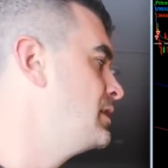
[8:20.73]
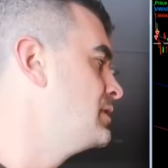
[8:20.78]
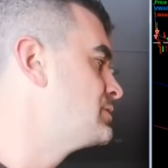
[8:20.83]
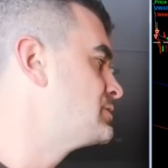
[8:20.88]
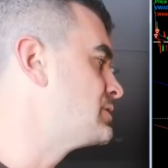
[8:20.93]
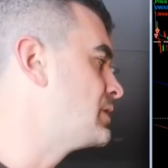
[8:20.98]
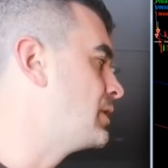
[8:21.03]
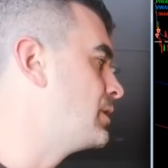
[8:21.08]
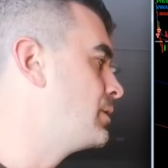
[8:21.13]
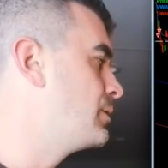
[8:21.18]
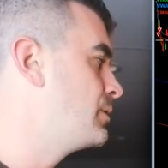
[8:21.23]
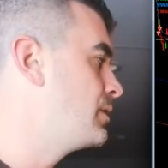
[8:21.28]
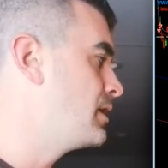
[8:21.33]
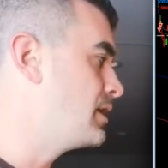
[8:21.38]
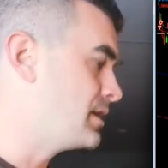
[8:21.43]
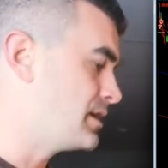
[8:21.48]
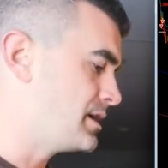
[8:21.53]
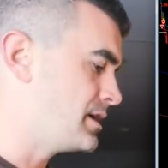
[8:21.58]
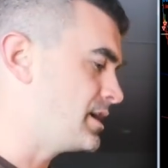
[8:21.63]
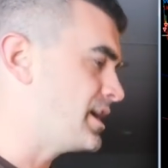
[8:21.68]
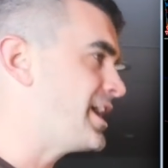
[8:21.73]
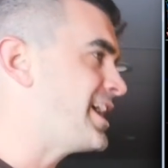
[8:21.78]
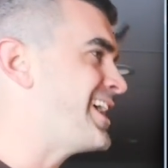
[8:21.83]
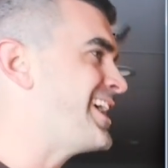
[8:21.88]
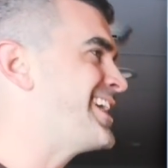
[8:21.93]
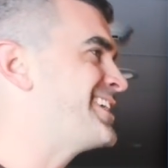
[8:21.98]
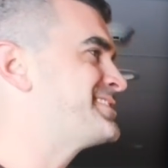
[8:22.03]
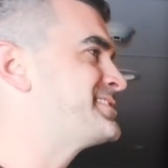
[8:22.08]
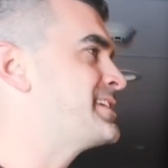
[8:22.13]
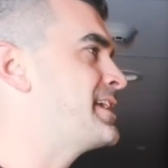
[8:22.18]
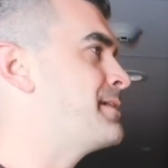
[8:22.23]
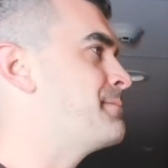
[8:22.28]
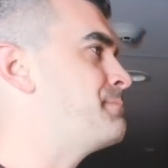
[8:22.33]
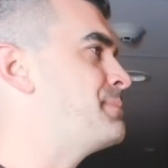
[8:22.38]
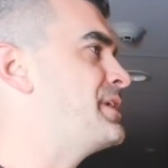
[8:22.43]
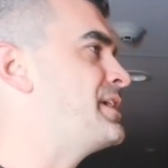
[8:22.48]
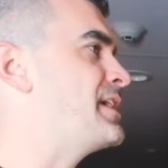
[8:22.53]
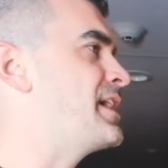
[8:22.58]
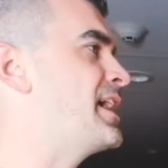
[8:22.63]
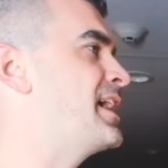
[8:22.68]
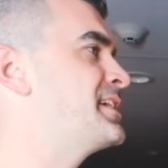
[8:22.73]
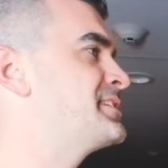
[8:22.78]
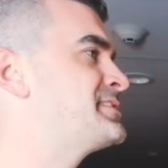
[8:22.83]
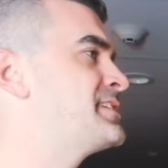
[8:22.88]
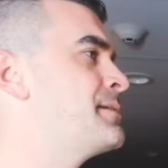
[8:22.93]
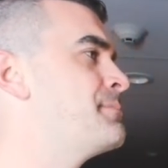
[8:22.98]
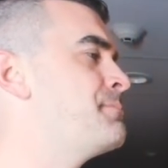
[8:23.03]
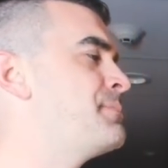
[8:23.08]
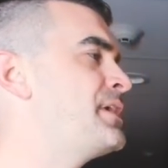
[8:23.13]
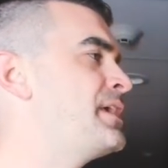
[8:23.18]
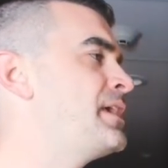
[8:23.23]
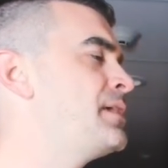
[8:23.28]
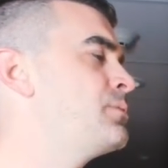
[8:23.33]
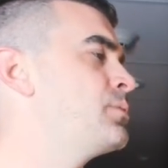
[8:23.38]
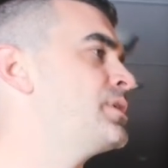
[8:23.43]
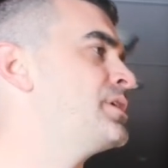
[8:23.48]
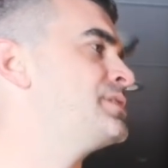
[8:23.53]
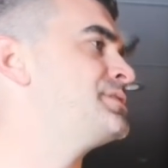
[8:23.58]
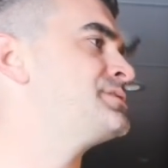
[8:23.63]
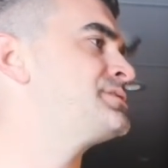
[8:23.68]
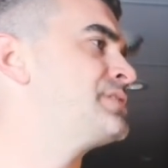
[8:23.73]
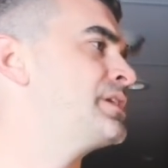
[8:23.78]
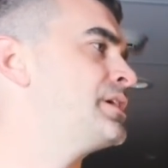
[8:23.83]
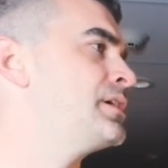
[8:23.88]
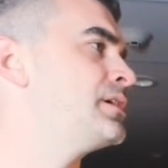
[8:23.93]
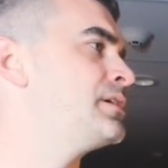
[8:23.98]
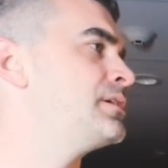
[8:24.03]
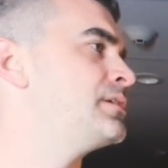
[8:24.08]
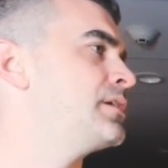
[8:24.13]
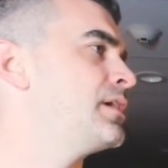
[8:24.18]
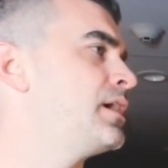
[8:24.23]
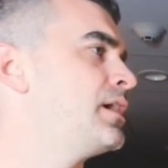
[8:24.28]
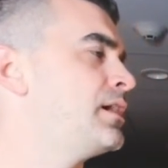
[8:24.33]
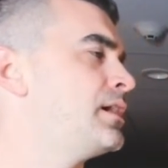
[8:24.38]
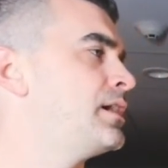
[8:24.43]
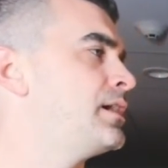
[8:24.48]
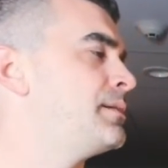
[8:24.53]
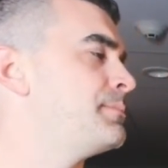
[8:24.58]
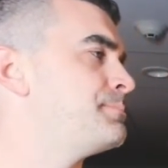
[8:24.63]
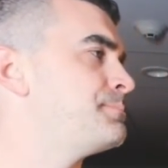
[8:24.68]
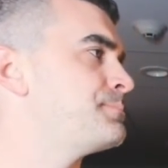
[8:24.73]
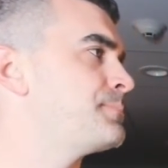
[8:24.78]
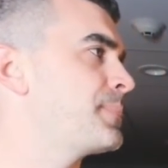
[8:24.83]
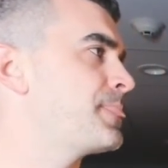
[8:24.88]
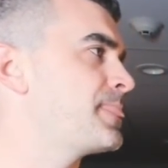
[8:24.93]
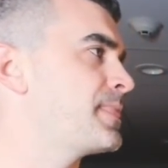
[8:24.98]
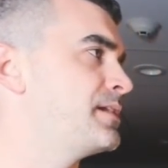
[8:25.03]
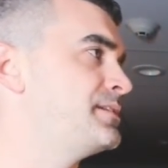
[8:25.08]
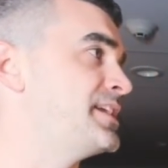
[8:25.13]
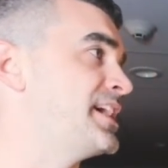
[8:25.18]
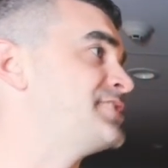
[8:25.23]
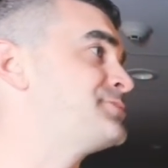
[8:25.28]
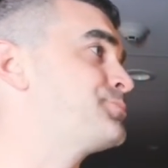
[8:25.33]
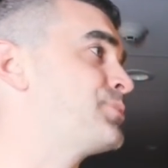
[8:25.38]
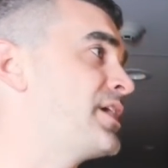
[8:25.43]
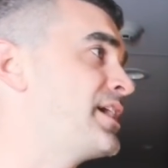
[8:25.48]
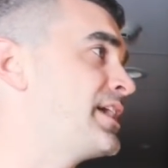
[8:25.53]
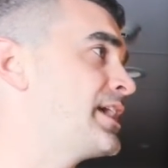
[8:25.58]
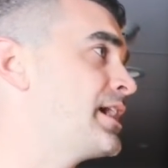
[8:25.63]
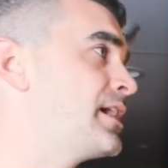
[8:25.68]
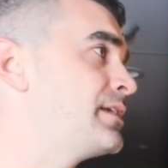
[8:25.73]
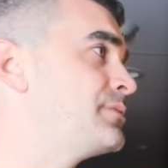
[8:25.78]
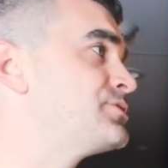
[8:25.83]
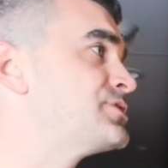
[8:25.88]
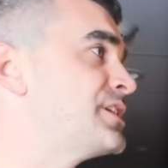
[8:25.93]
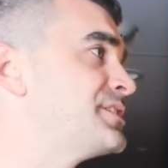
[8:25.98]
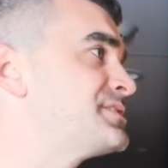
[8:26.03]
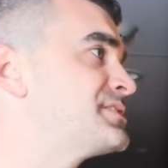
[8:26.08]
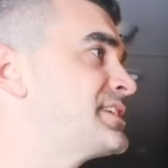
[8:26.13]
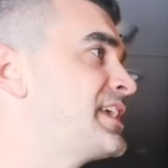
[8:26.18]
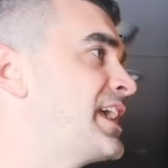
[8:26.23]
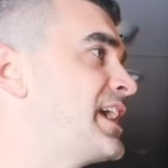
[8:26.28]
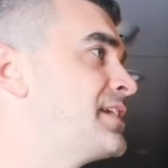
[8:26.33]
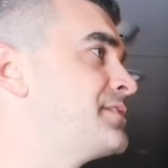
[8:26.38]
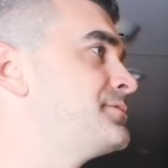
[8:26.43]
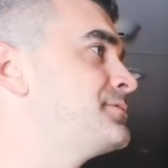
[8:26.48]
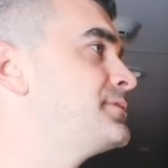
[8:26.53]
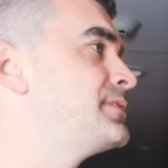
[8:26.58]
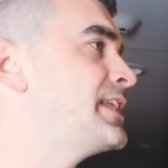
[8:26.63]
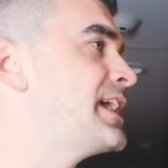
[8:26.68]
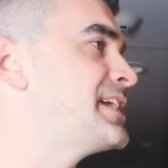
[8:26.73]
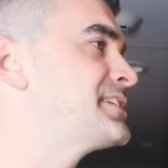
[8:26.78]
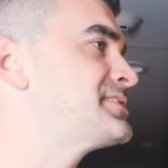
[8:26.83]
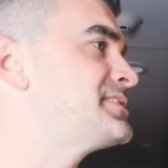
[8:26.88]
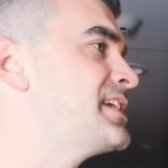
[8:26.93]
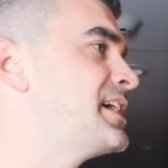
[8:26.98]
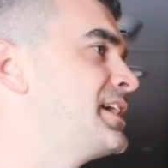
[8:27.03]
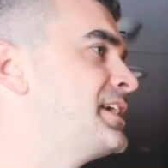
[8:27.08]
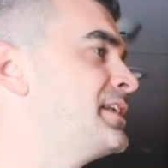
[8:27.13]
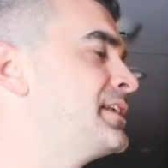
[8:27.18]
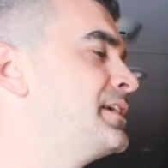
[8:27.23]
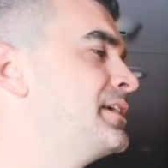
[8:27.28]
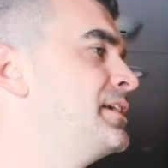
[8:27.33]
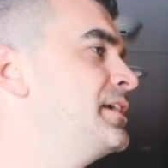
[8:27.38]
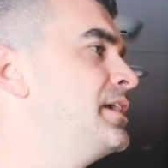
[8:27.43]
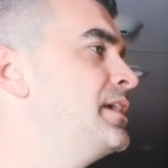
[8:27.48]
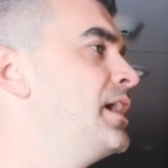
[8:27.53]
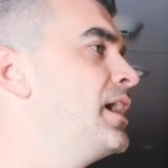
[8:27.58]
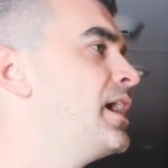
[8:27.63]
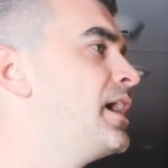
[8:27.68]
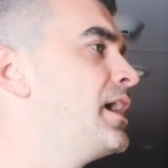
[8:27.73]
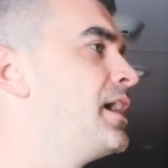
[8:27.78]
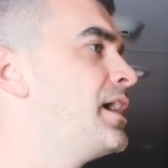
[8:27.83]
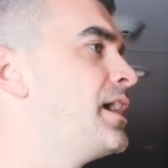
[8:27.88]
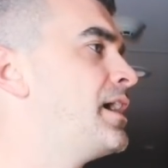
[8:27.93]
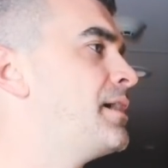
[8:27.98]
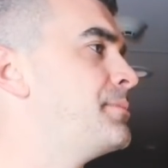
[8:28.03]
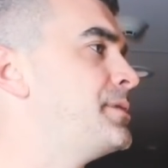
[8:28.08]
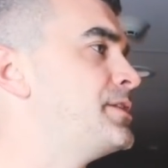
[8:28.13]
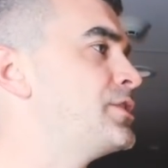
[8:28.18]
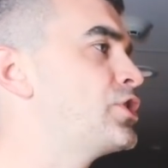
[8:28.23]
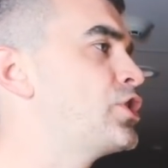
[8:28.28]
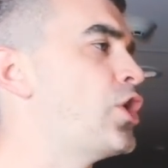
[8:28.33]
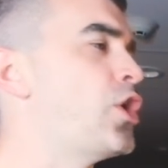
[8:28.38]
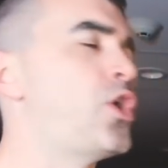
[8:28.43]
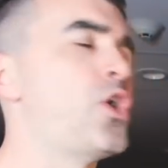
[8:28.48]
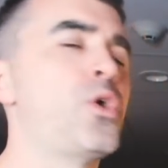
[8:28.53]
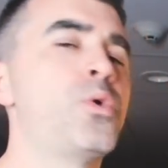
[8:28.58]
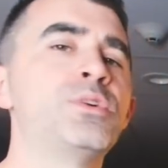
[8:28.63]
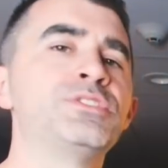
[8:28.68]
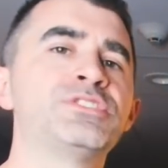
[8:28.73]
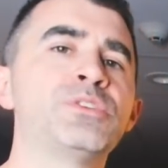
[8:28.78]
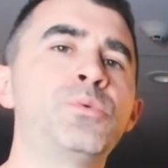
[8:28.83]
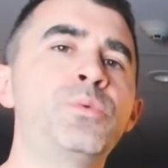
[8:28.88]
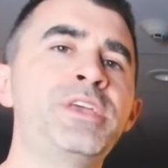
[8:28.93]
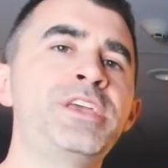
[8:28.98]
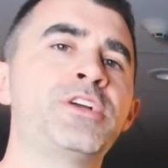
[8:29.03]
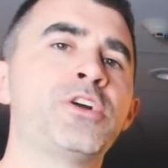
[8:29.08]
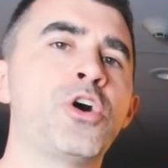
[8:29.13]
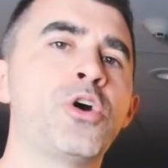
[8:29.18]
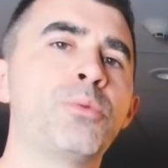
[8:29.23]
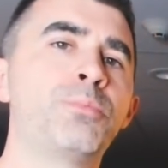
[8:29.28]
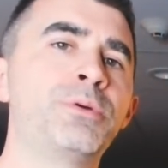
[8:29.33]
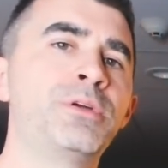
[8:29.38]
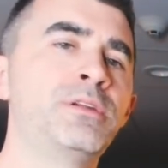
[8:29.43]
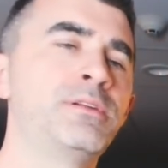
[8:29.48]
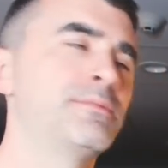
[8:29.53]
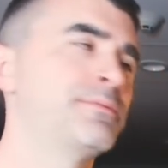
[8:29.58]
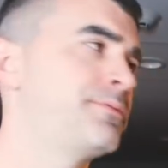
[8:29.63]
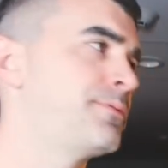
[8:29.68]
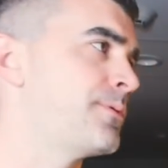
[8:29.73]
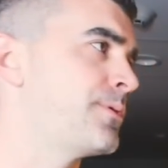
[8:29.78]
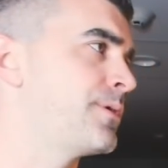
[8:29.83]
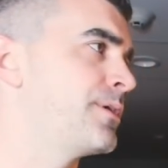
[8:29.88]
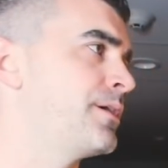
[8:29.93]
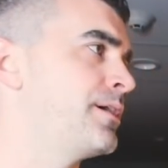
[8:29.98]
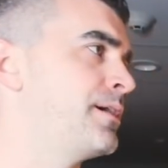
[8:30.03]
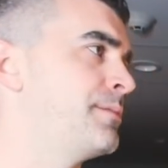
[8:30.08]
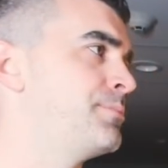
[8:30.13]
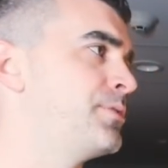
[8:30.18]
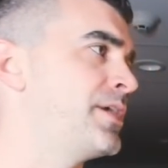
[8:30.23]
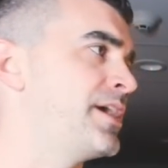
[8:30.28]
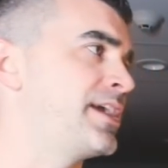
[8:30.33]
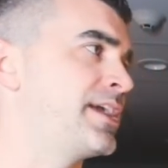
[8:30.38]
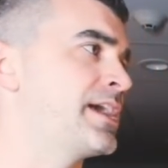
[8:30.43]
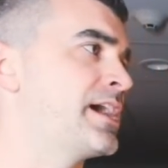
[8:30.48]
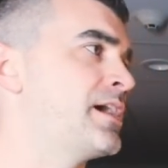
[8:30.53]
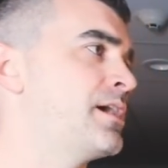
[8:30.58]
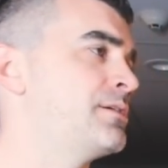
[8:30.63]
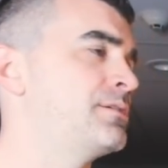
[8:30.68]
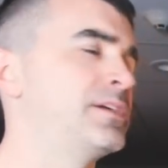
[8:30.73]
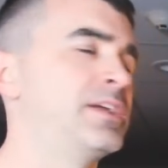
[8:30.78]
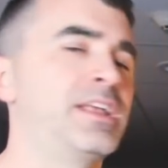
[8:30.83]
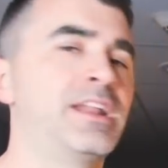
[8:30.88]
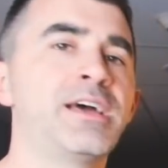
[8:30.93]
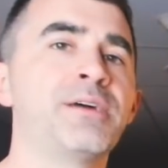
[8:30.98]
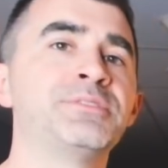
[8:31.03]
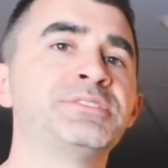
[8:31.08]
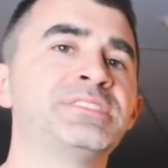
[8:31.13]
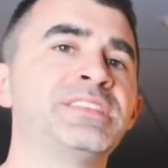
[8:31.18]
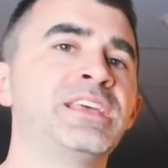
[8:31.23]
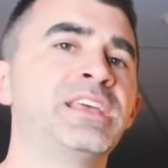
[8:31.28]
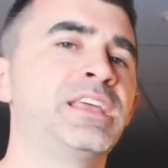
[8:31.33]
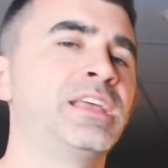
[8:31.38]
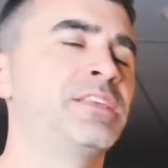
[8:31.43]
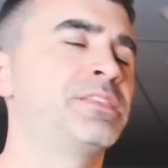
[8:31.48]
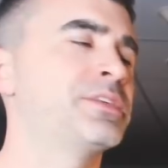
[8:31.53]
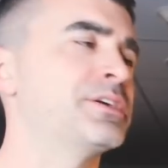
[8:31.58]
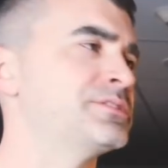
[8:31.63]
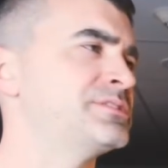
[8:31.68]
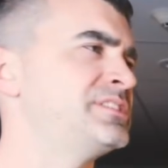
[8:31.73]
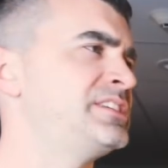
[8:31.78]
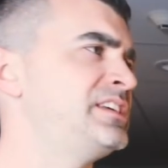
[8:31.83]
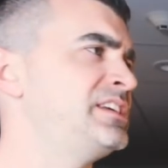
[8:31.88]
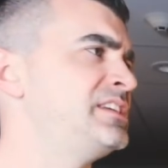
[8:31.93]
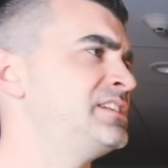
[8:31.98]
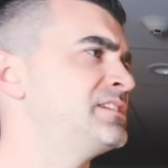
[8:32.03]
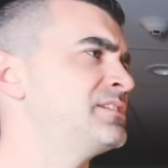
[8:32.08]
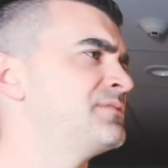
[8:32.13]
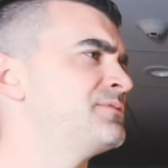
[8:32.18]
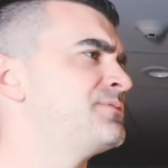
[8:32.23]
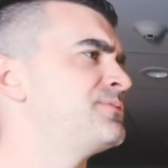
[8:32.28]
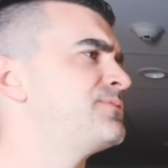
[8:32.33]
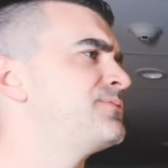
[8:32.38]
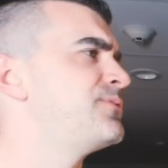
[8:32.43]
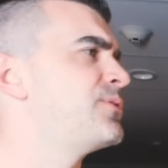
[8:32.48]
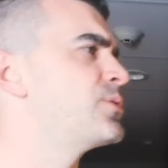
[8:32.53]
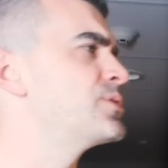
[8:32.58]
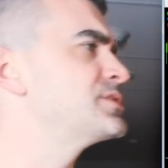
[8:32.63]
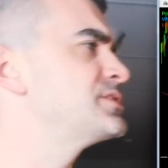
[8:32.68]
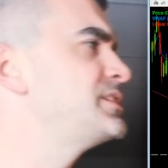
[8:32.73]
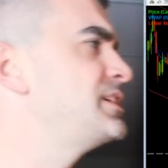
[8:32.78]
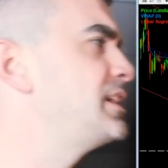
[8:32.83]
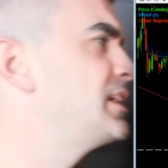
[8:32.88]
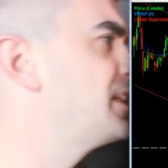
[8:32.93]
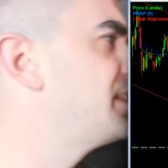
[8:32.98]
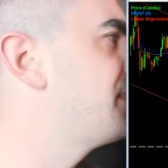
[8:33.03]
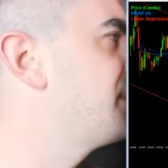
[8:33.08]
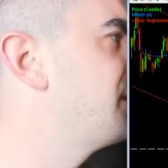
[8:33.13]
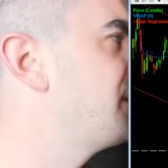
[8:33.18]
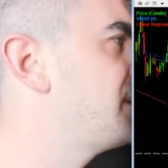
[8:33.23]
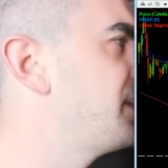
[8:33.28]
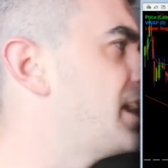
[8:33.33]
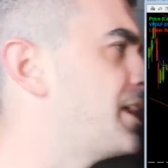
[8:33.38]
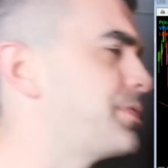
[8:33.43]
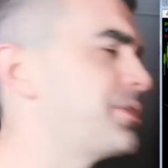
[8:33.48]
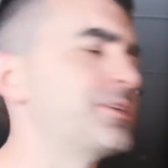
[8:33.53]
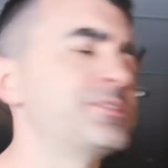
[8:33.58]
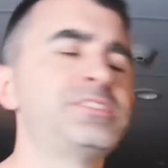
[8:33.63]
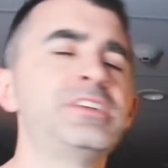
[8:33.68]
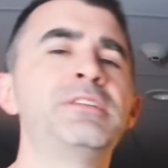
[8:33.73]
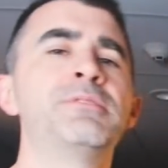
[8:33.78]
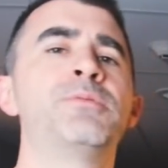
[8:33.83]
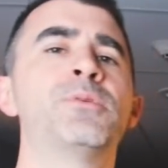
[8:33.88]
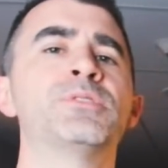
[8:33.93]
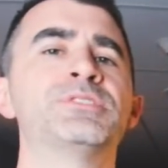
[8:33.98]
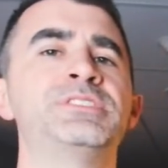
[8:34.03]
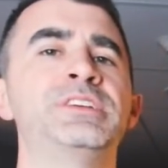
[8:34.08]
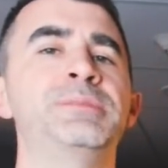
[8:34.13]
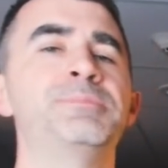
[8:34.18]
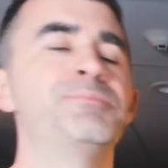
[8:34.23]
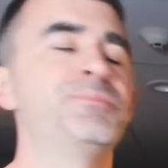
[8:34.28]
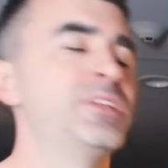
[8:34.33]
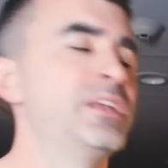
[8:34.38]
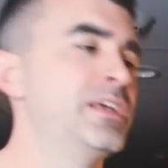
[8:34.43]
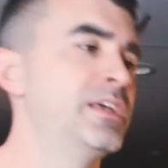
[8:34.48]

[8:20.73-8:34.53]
So ASMB was the nice breakout. It was on scan last night, and the goal was a week open for a breakout, and I was thinking 13 to 14, I think. Yeah, 13 to 14.